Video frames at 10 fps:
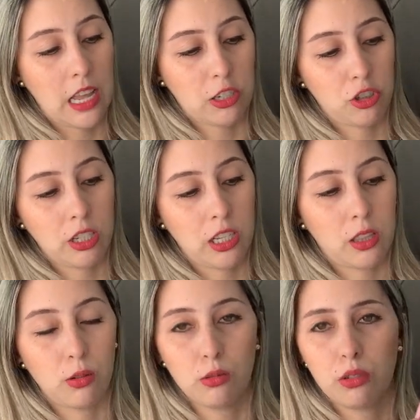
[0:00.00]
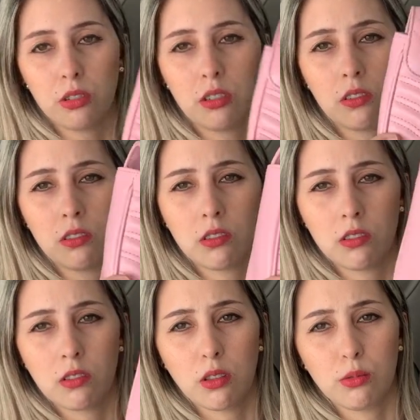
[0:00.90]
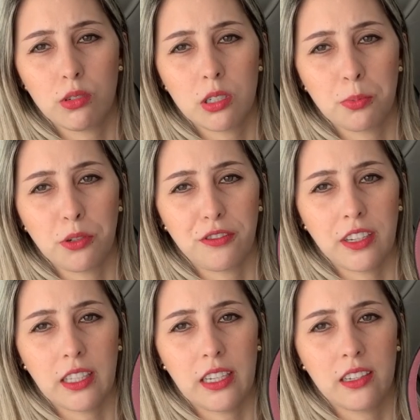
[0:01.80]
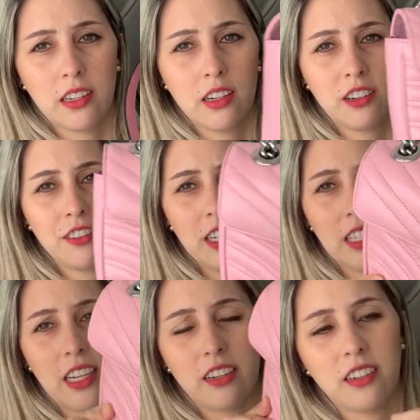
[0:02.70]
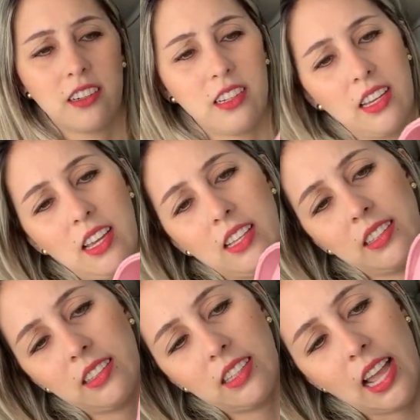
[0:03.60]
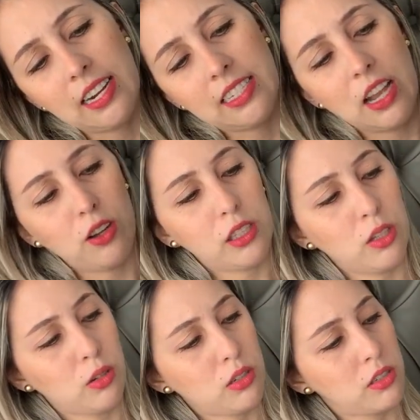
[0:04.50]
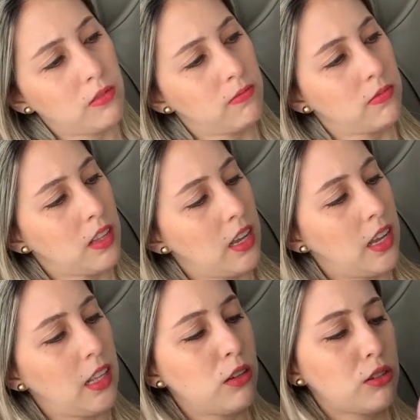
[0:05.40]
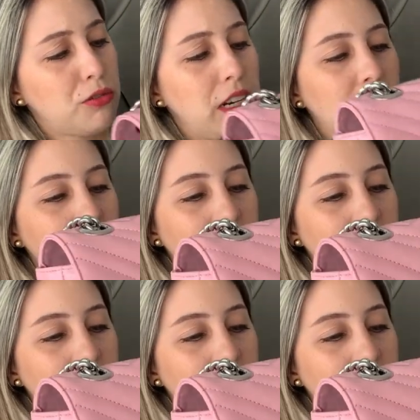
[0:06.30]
actually closes perfectly right there. That is how it looks. It looks really